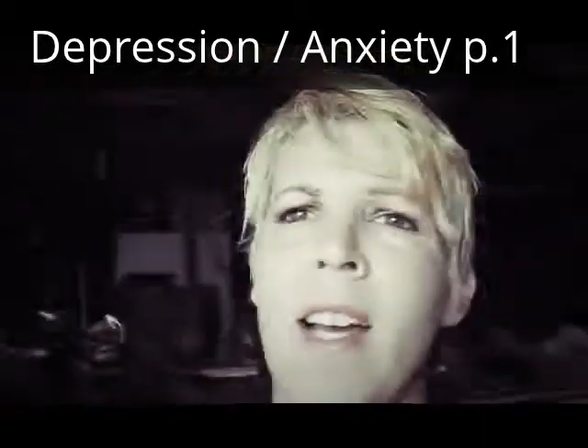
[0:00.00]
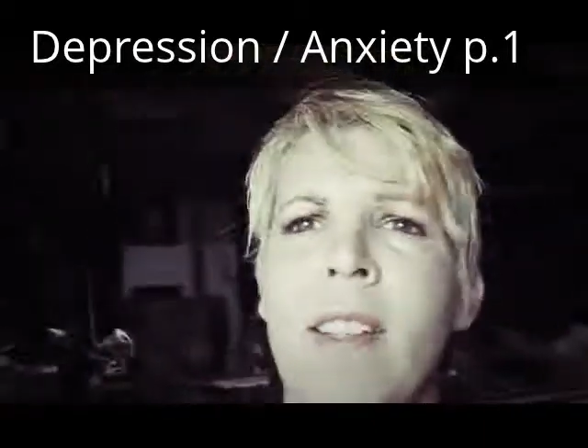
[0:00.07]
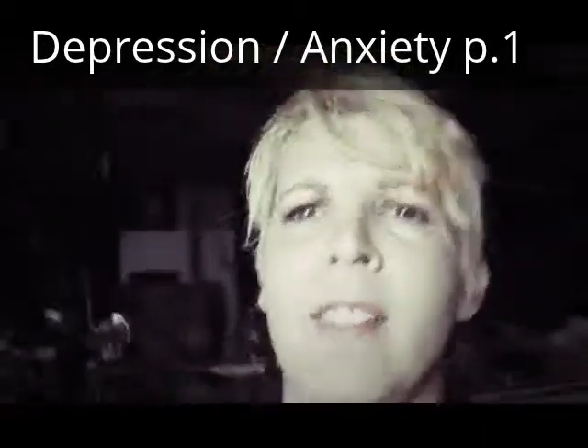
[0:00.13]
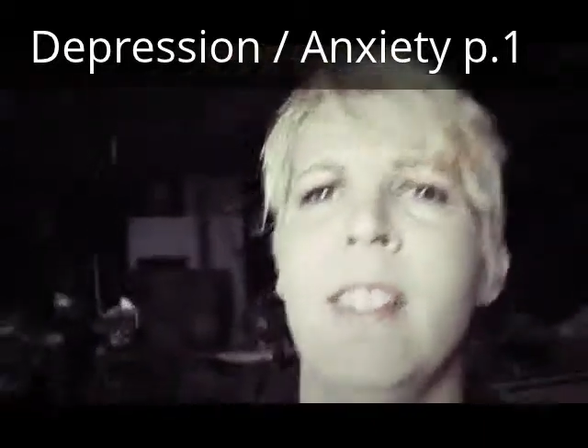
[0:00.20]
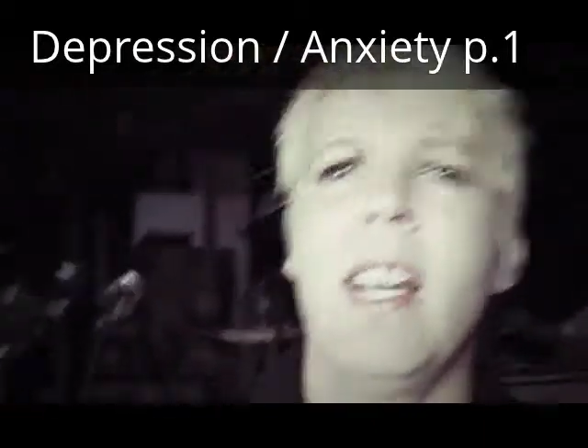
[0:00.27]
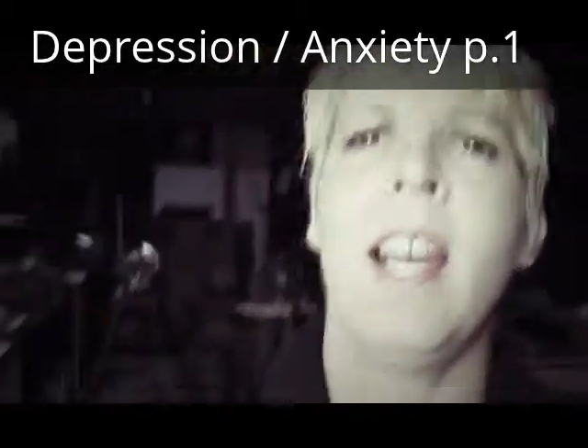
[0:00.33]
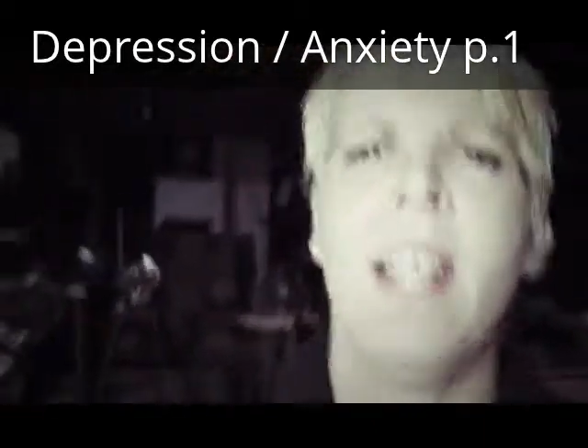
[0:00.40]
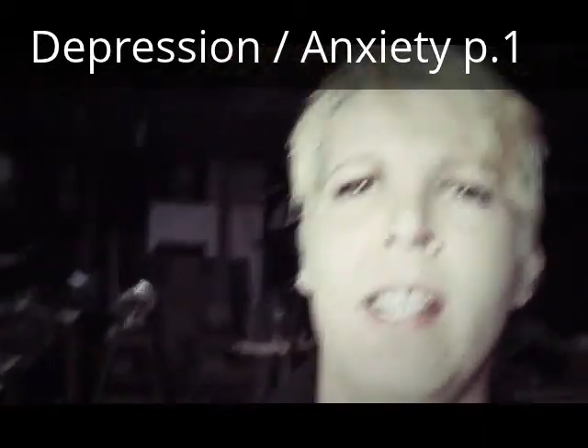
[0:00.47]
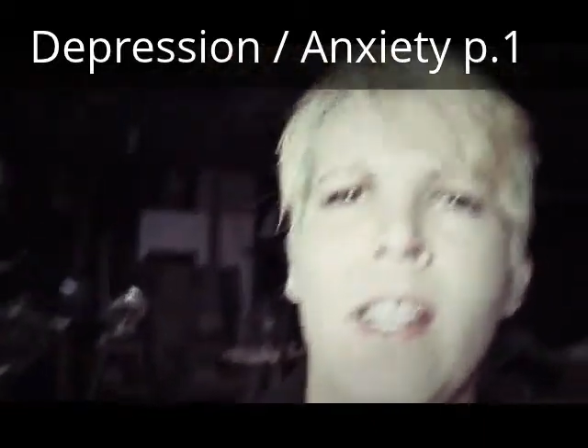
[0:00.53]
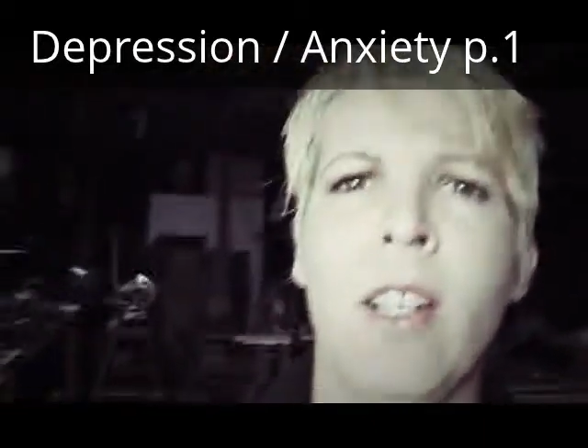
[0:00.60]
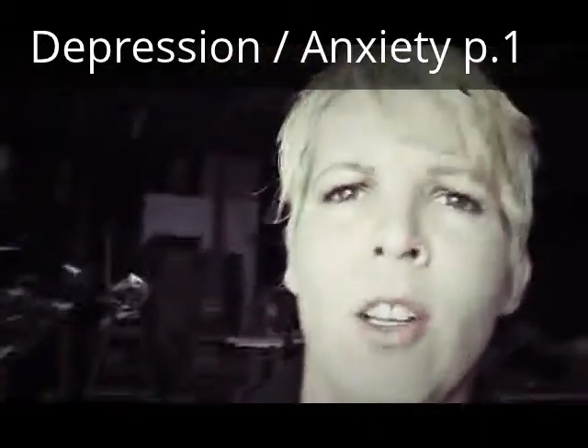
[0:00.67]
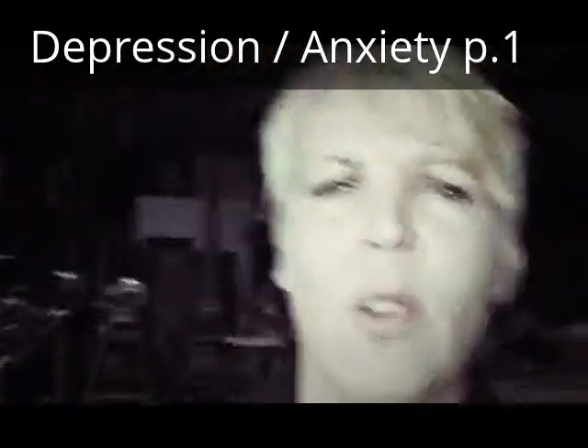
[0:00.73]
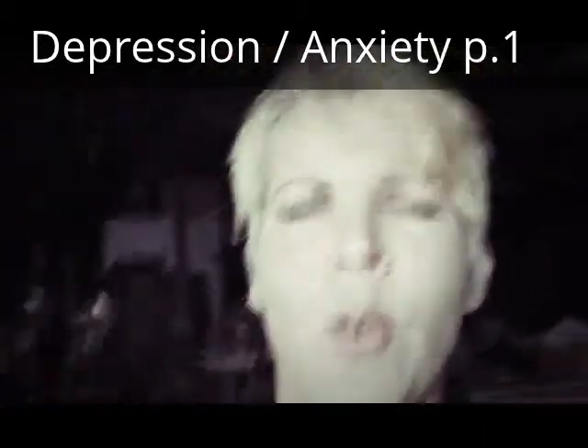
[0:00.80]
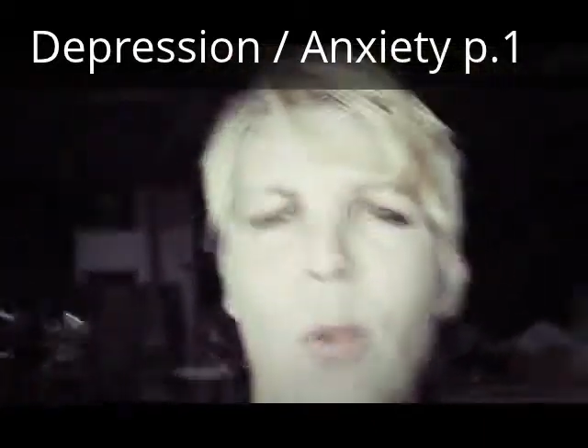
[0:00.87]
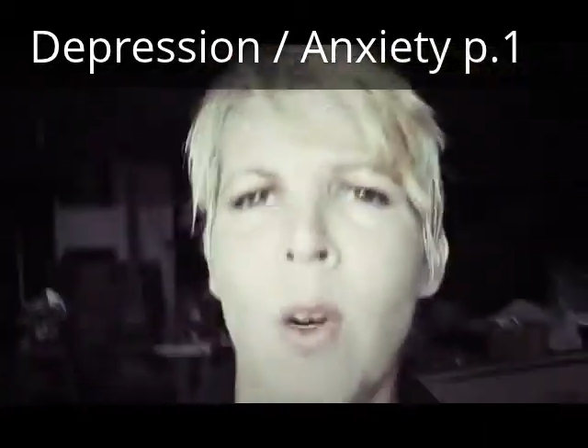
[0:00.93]
outside
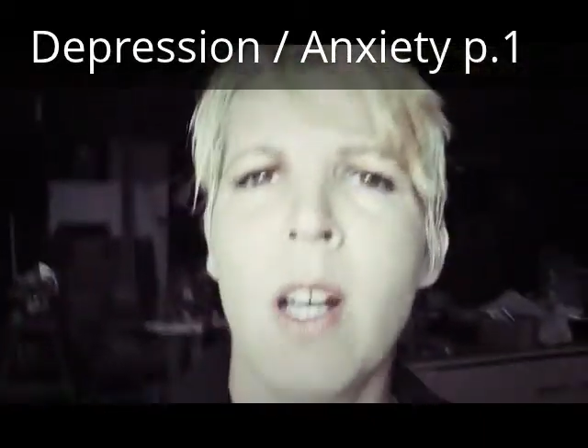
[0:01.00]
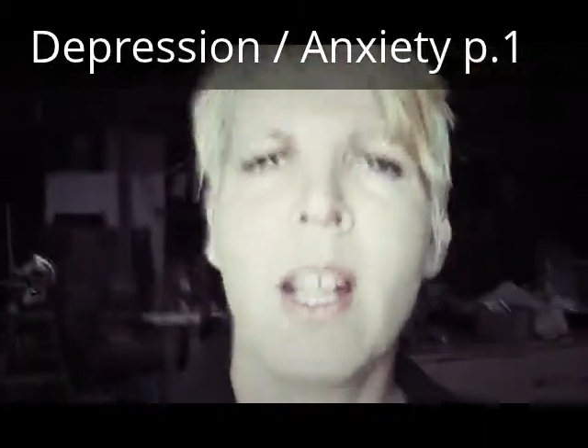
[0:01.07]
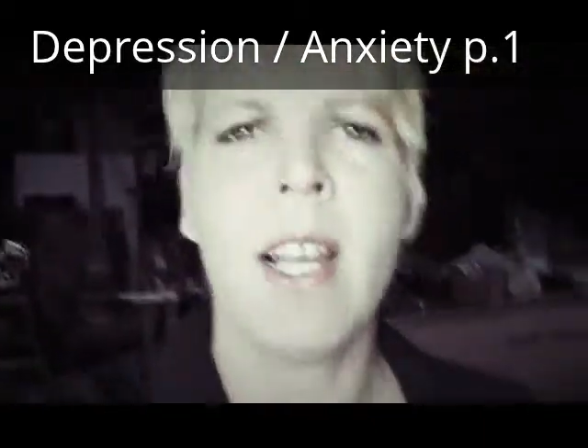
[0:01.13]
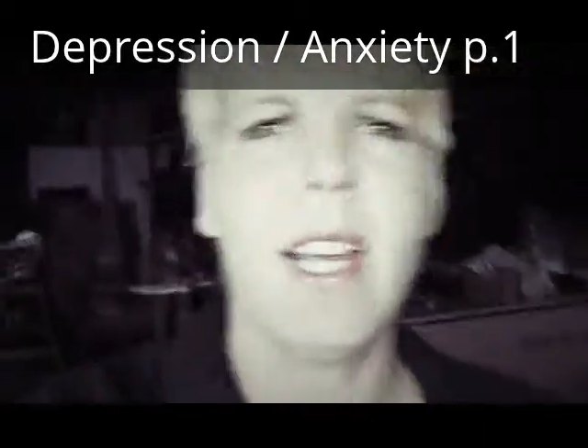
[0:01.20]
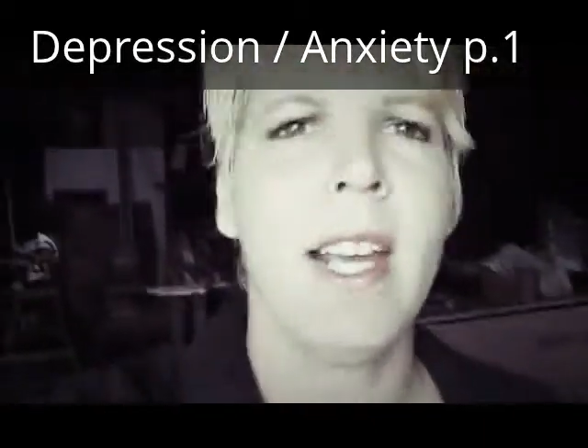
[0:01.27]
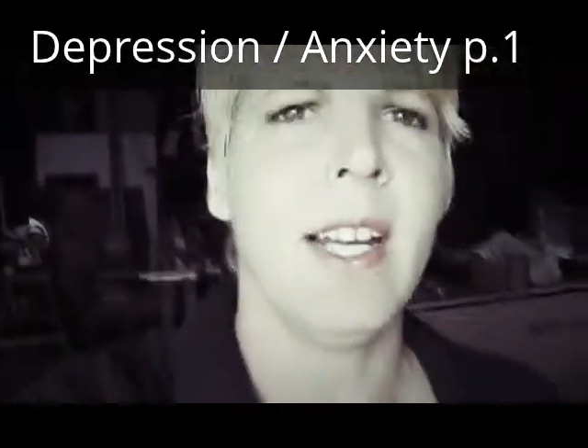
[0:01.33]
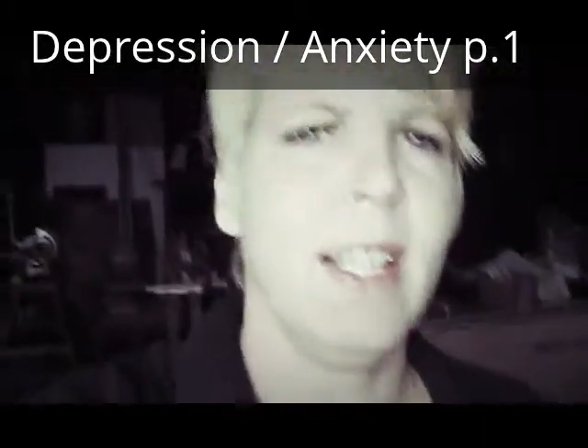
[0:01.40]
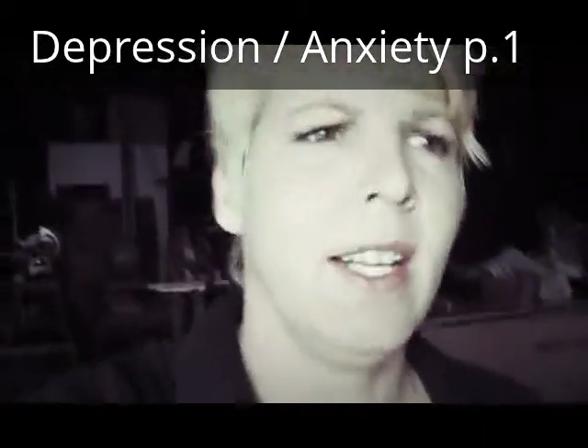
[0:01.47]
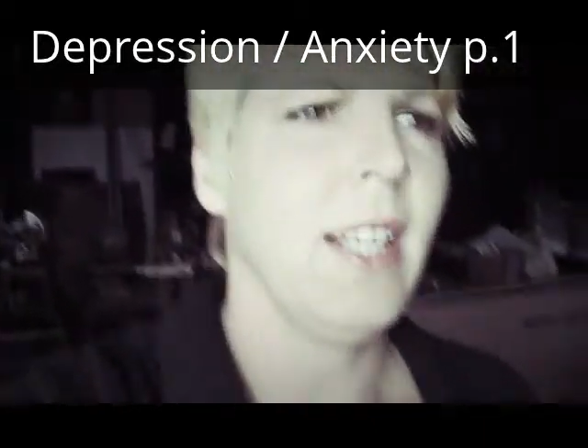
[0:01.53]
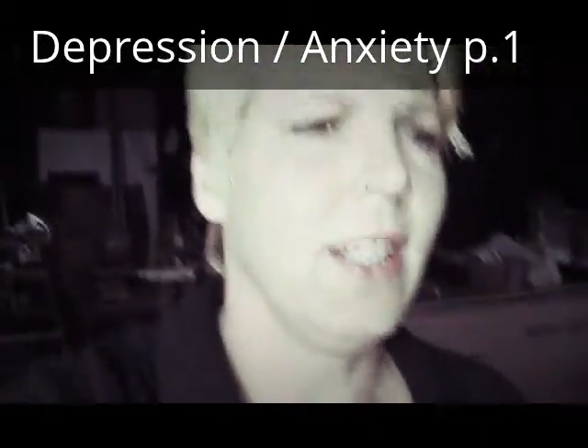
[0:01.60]
and go to work again,